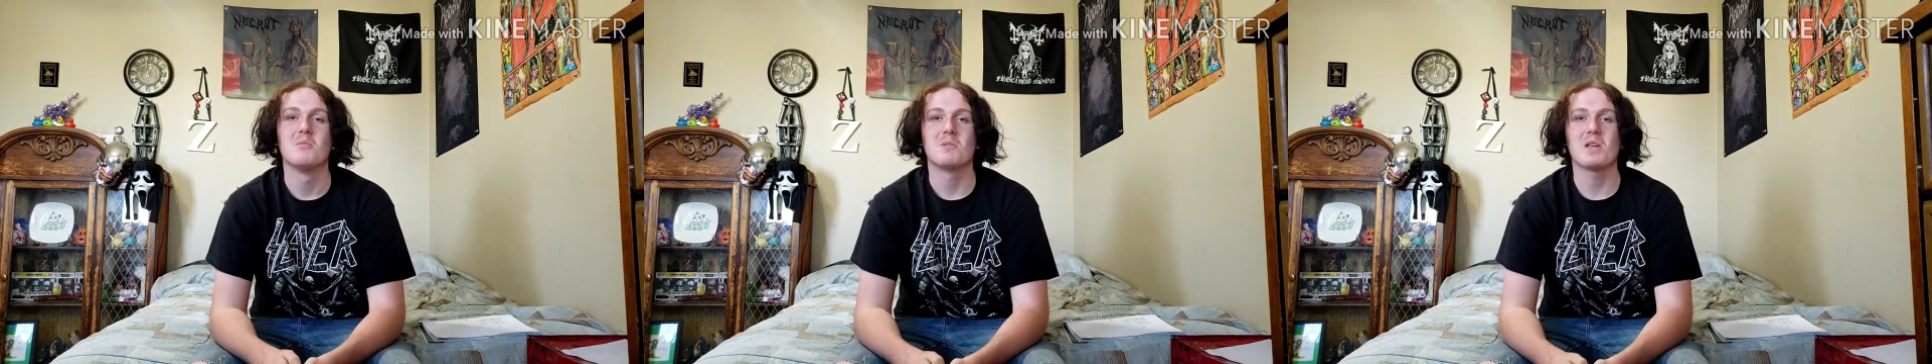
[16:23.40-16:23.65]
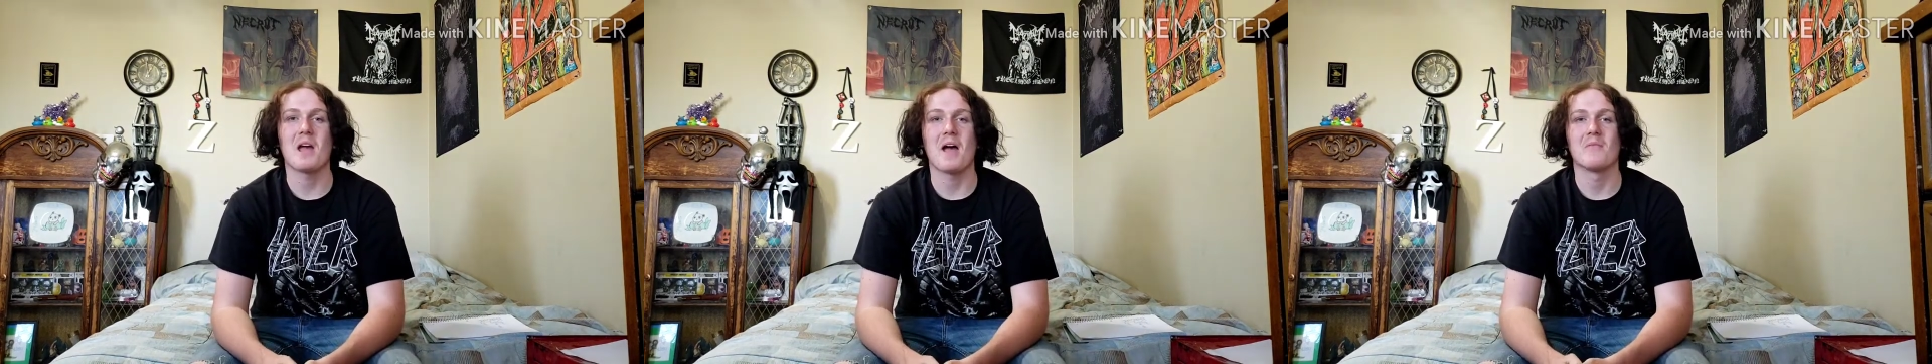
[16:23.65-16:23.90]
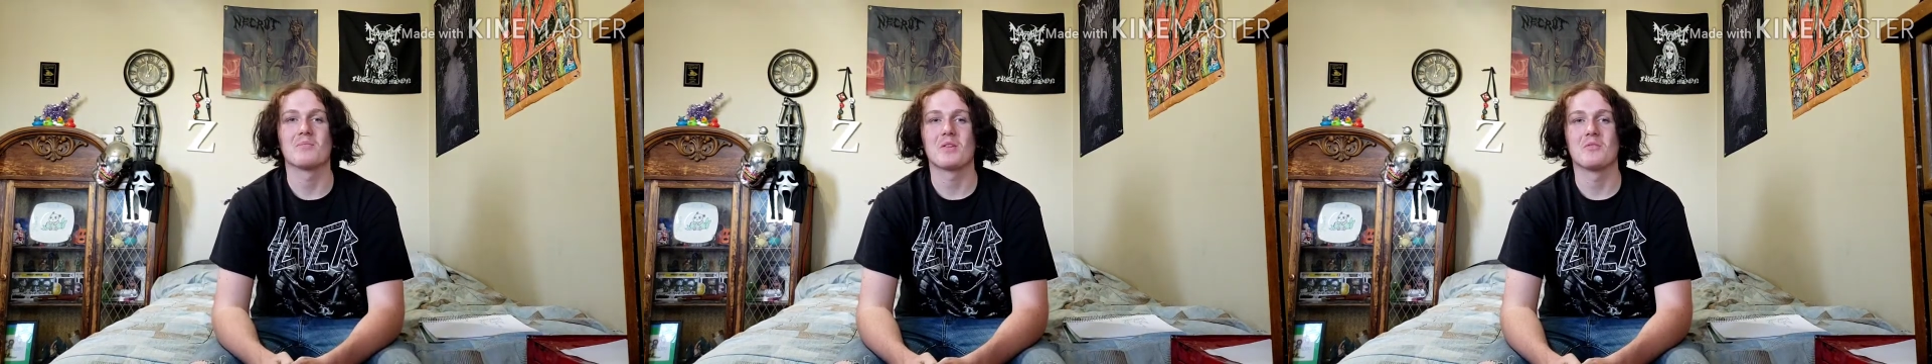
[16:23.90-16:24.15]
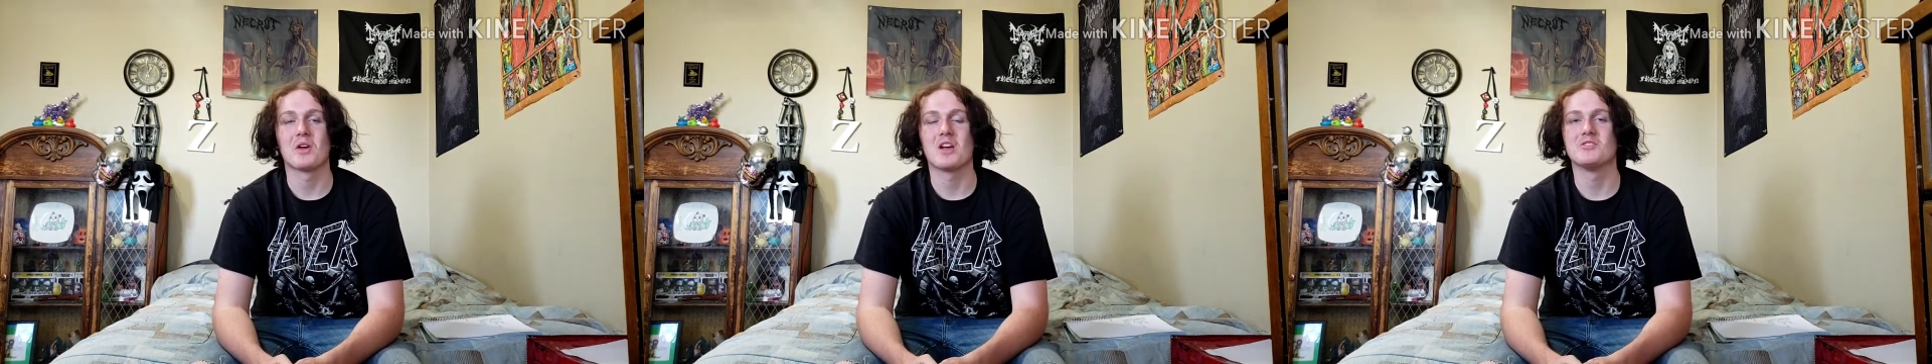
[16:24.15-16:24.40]
yeah,
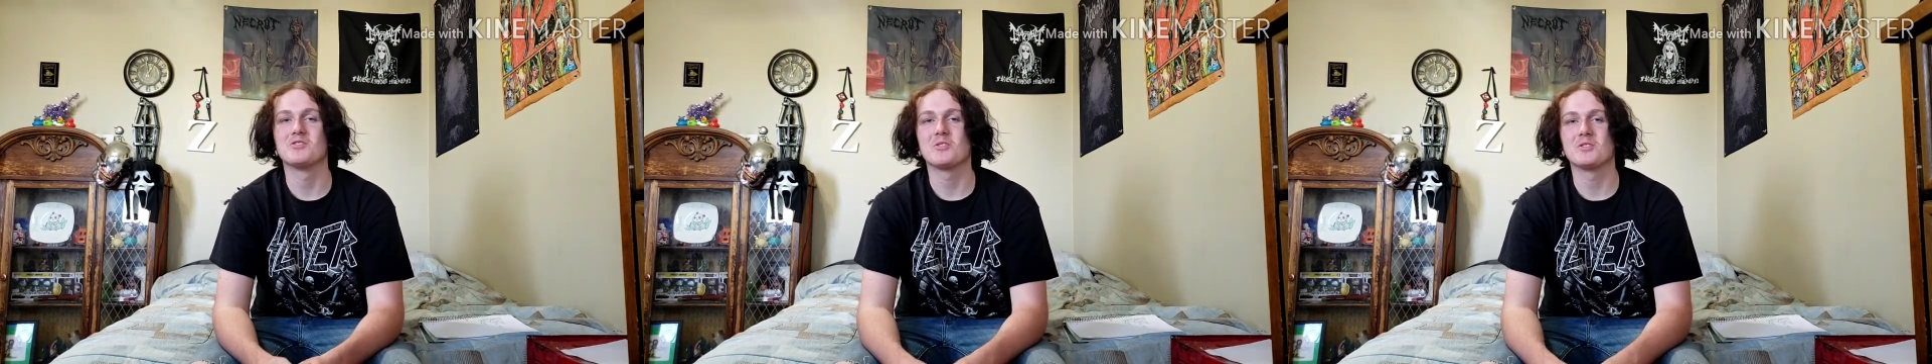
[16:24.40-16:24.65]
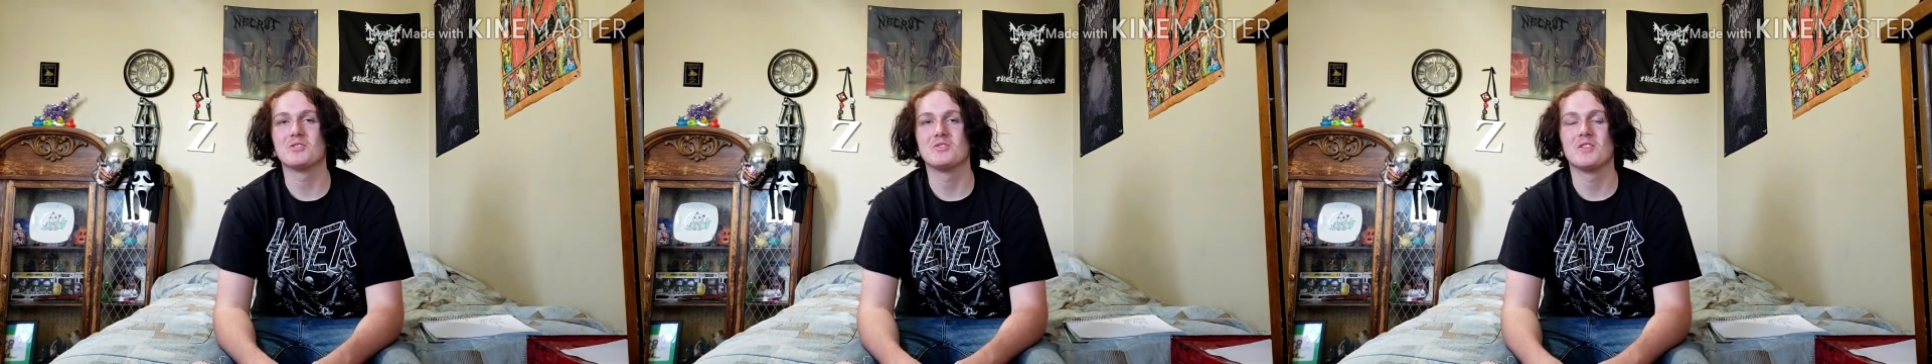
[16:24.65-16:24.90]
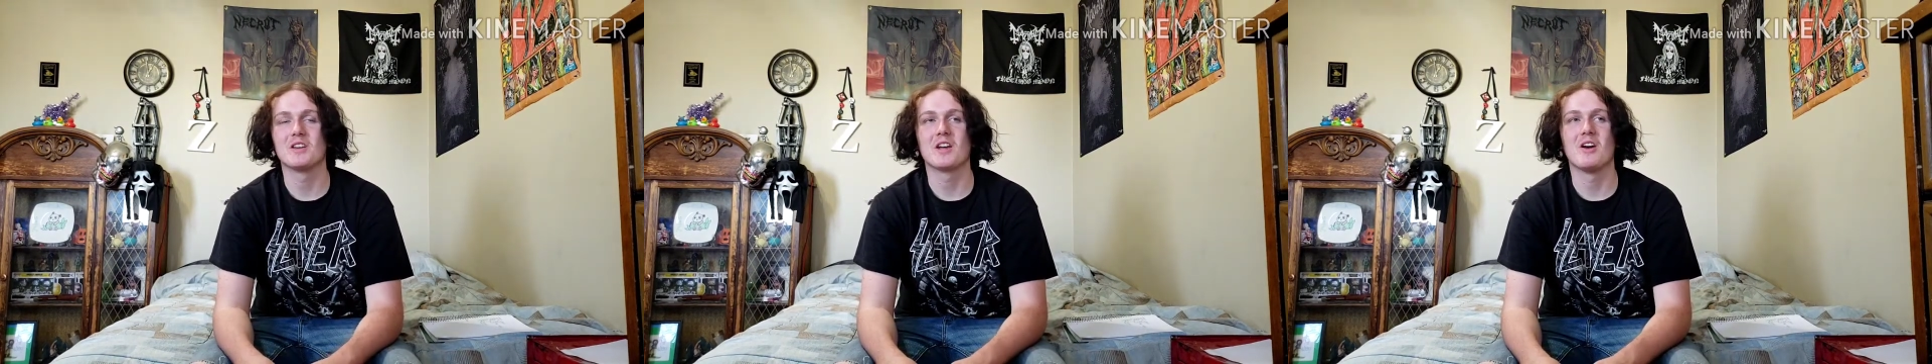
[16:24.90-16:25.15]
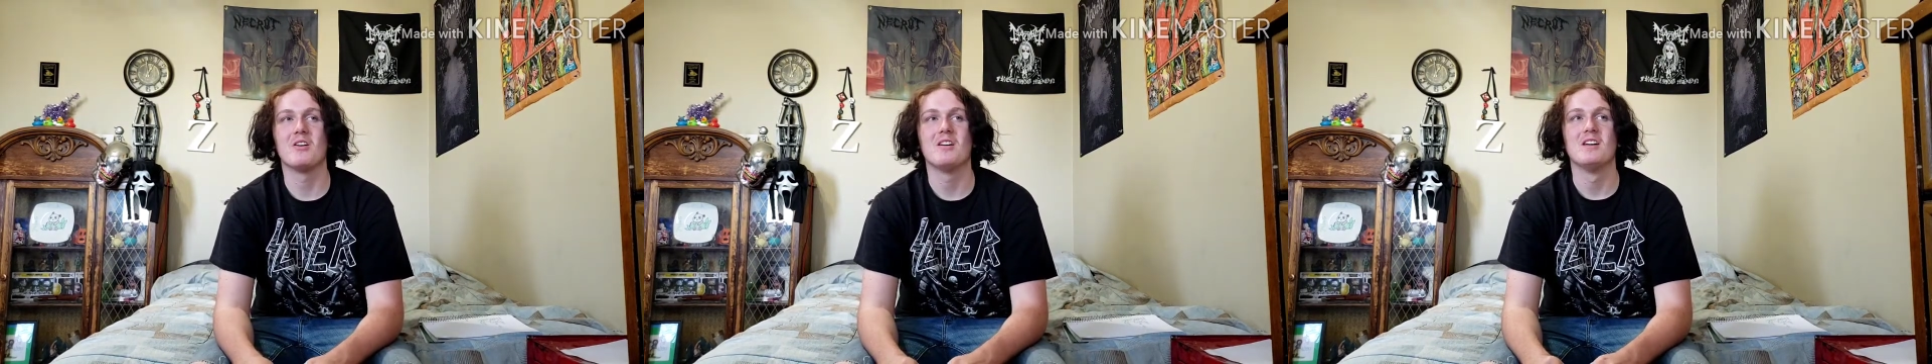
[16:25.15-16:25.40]
if you guys enjoyed this
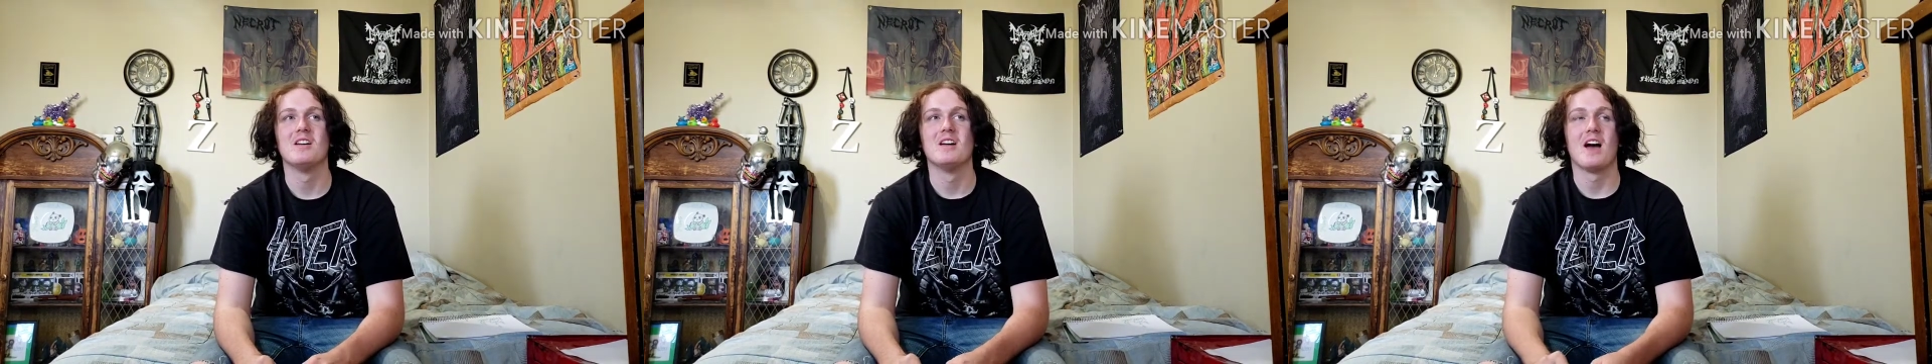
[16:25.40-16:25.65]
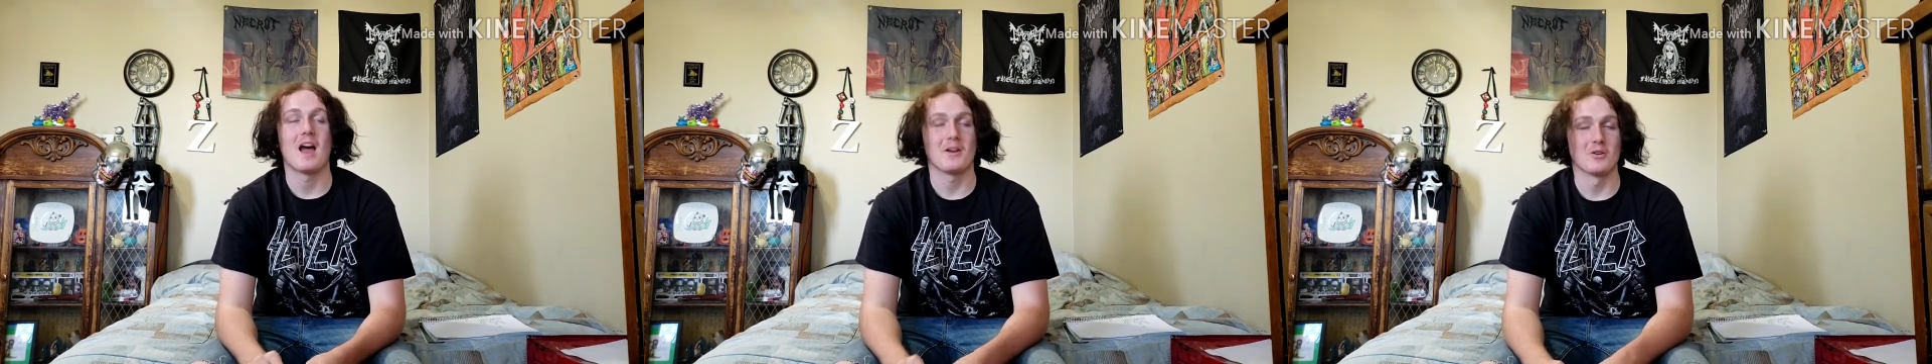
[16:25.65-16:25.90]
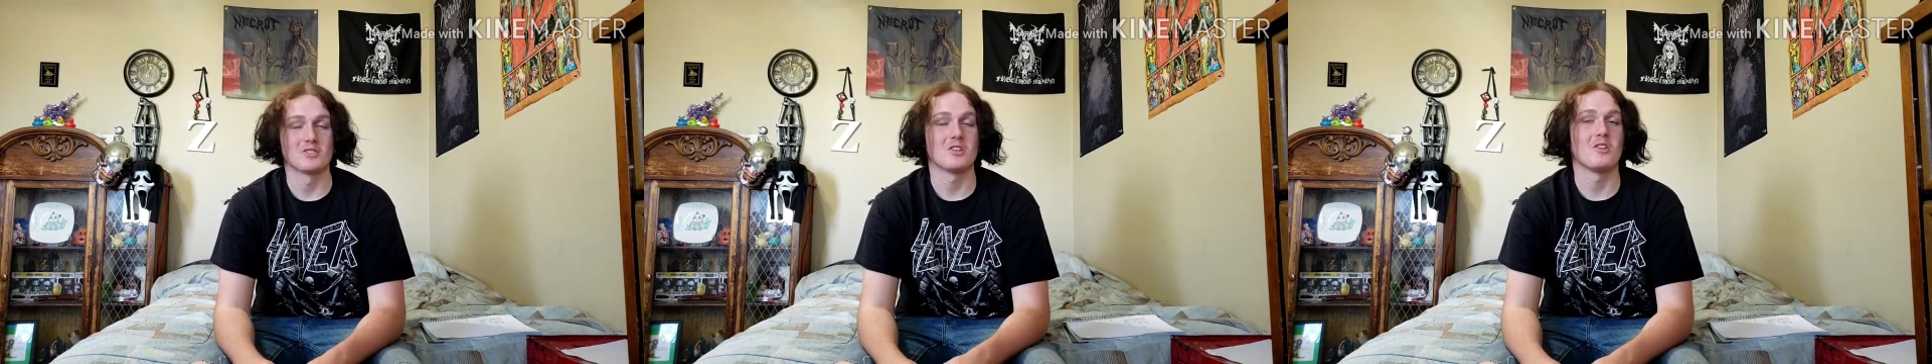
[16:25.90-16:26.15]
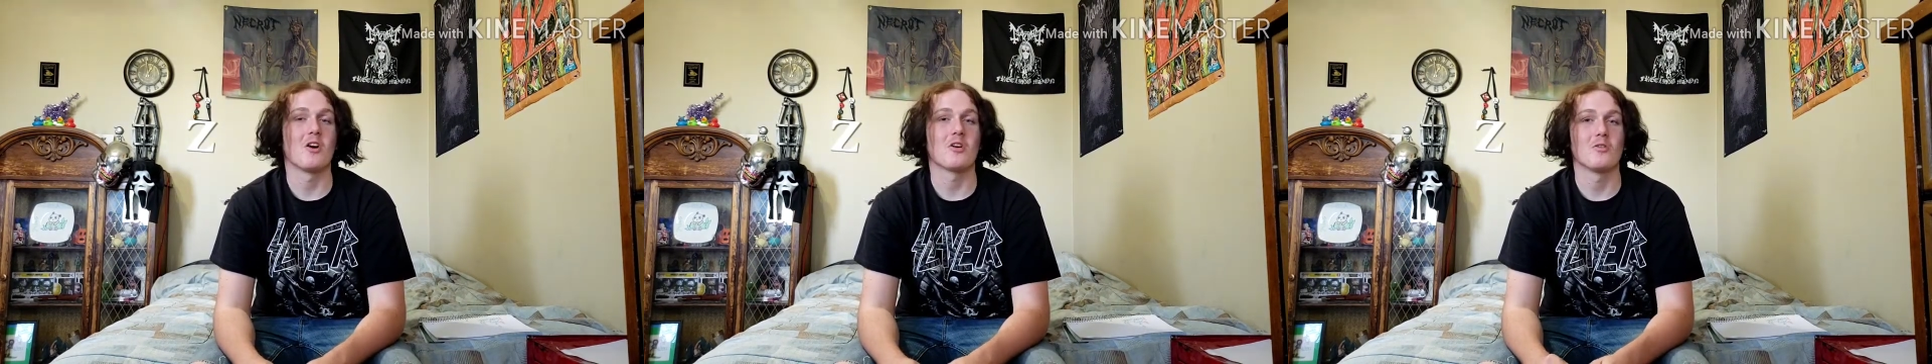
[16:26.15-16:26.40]
video, I know it's a
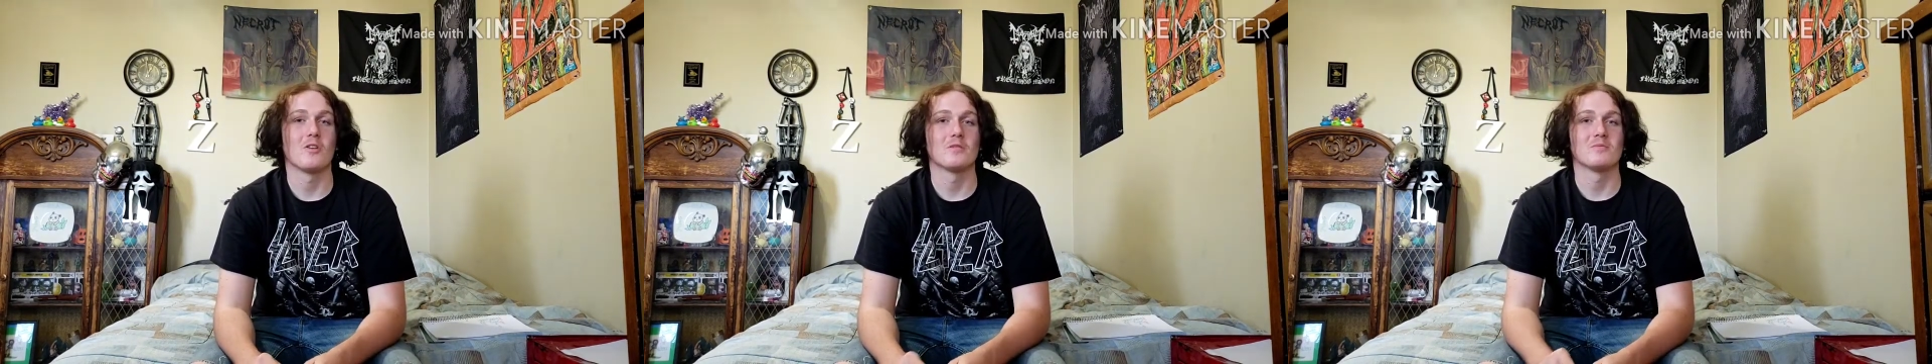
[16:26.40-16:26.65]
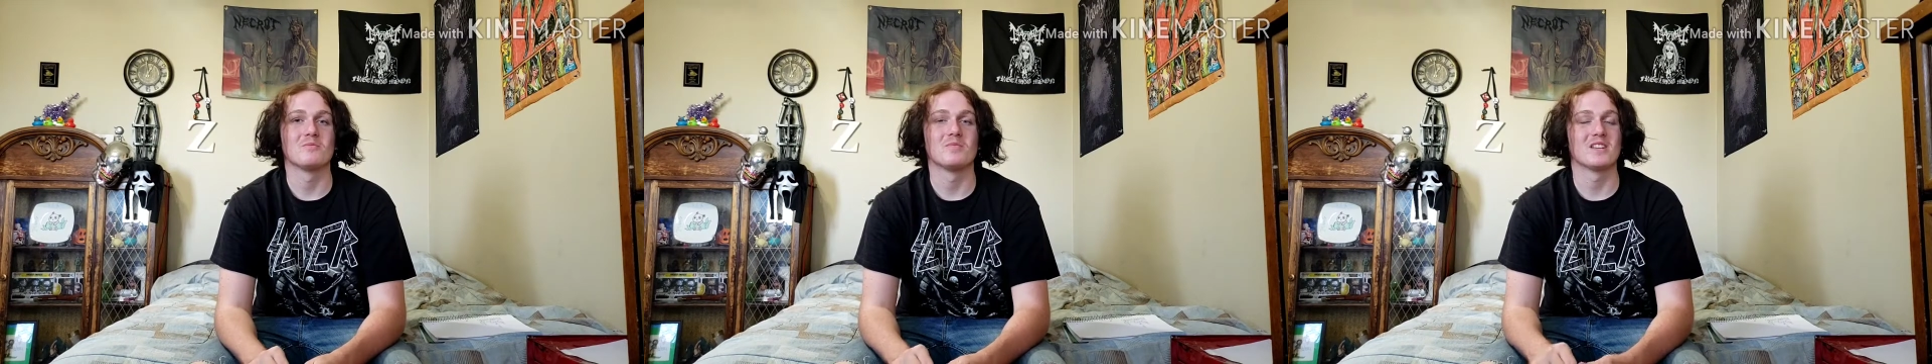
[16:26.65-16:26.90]
long one.